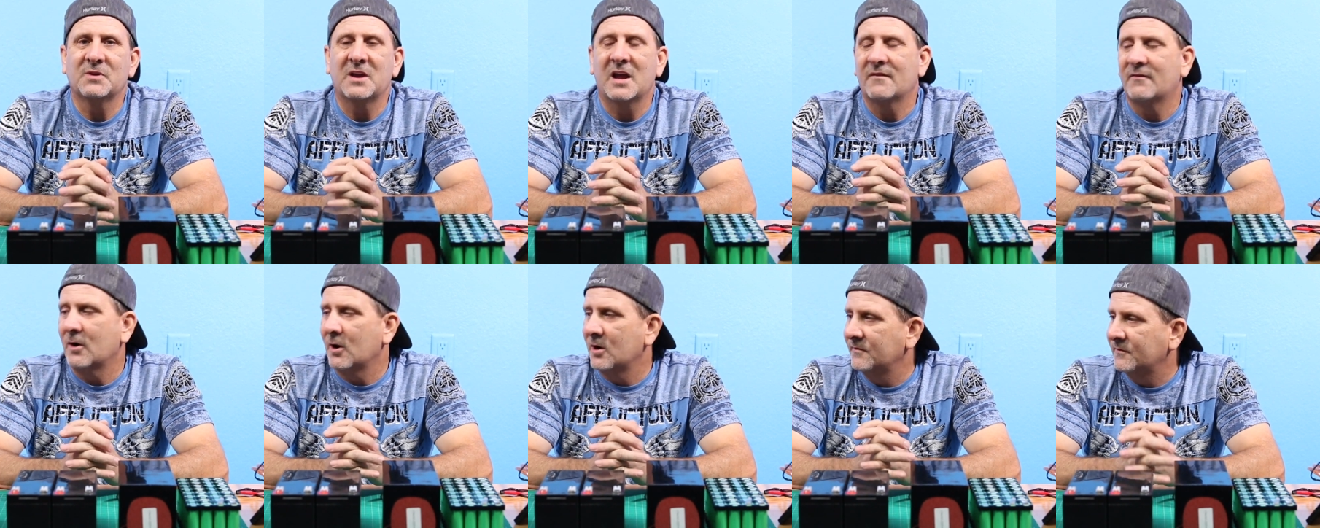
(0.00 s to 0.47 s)
We
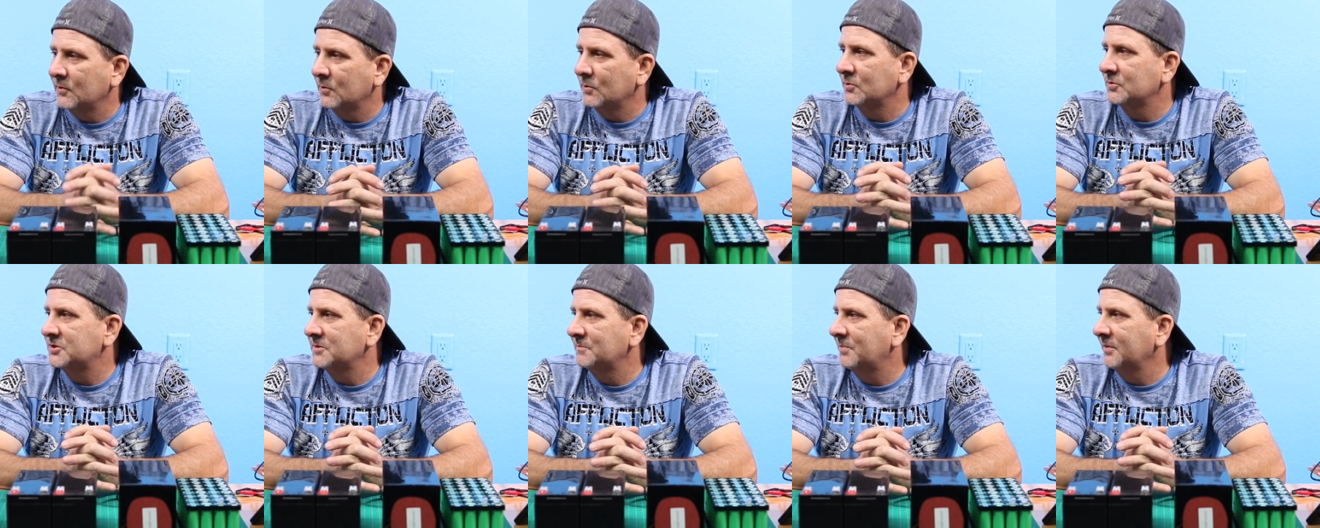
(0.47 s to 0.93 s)
have our
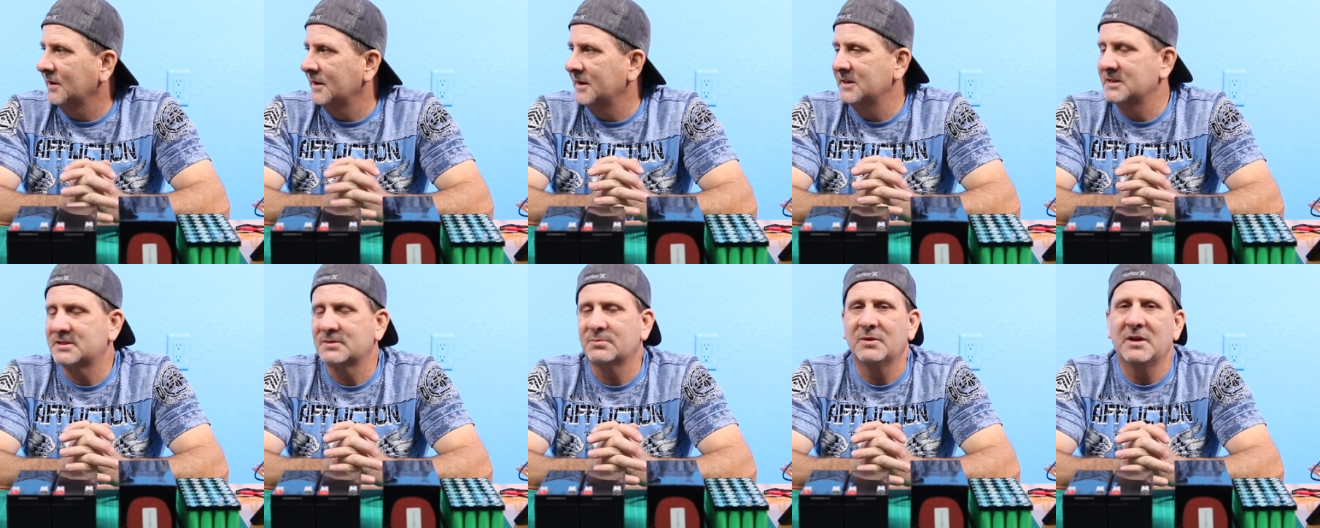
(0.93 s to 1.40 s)
inverters in
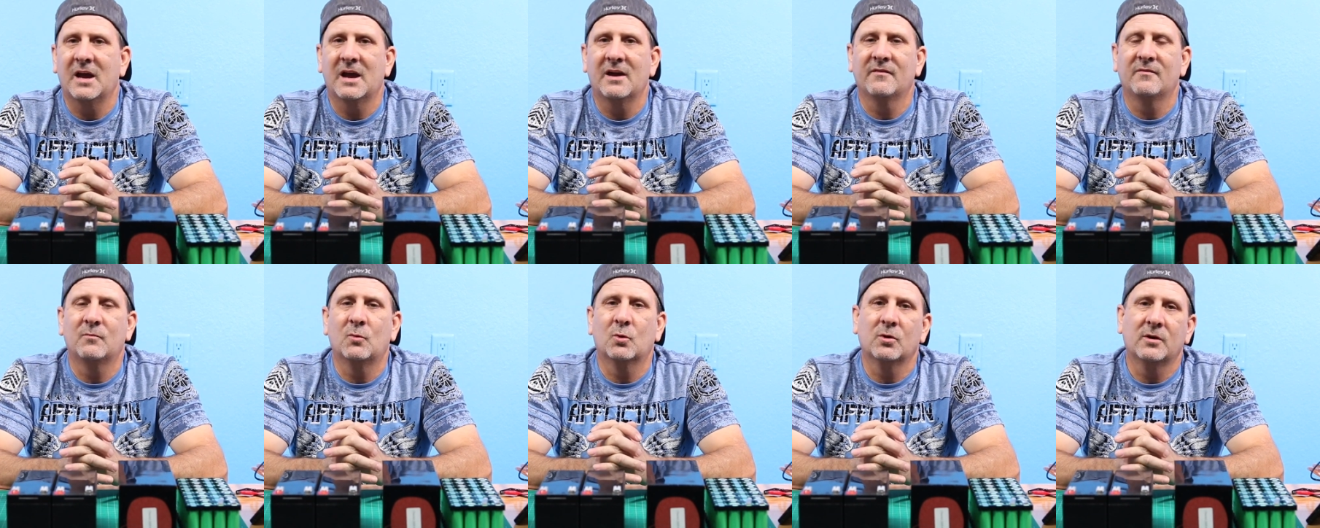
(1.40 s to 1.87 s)
place. We
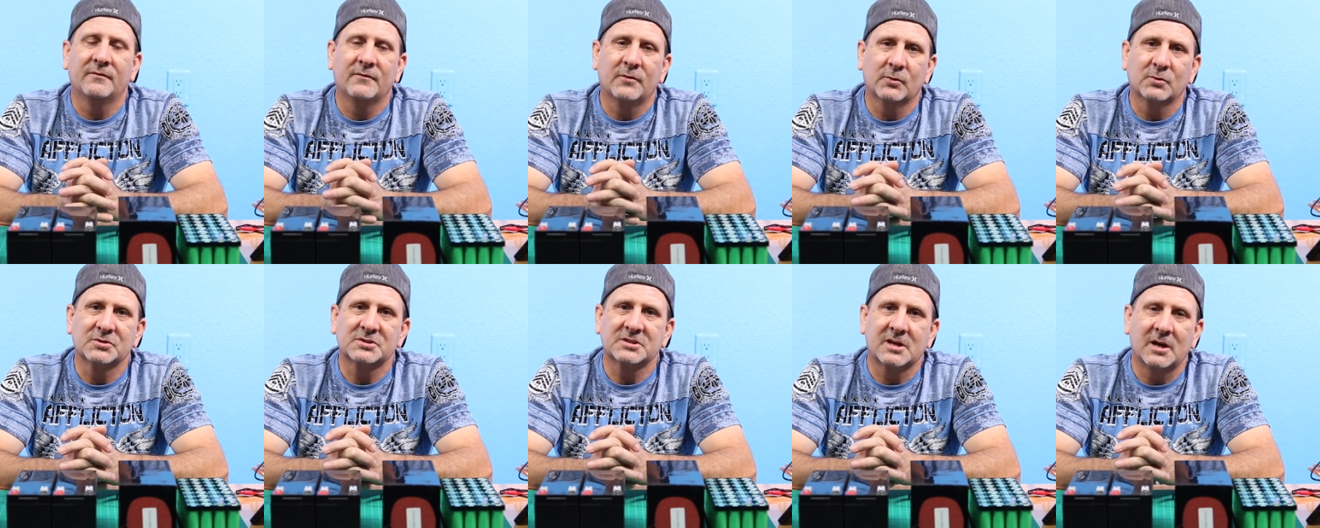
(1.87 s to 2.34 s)
have more
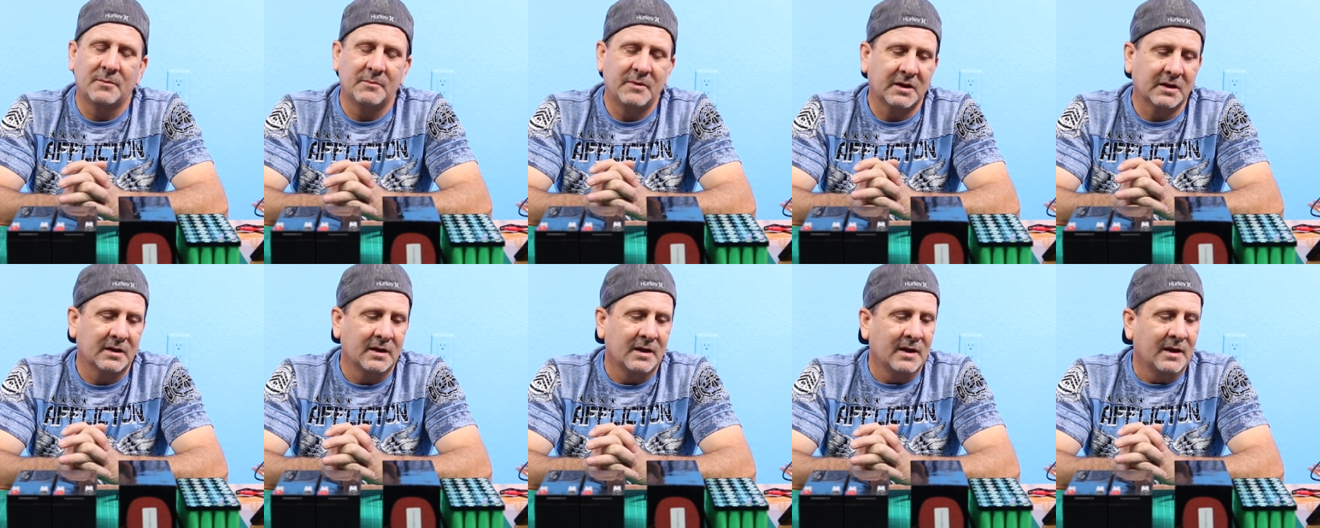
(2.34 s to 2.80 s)
inverters
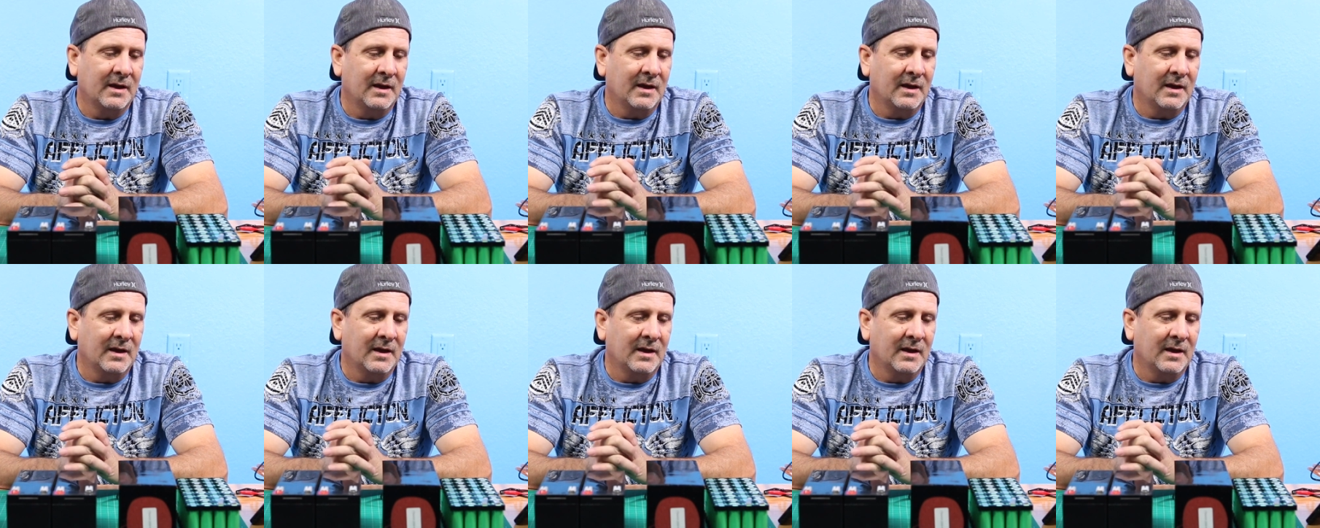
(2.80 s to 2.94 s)
coming.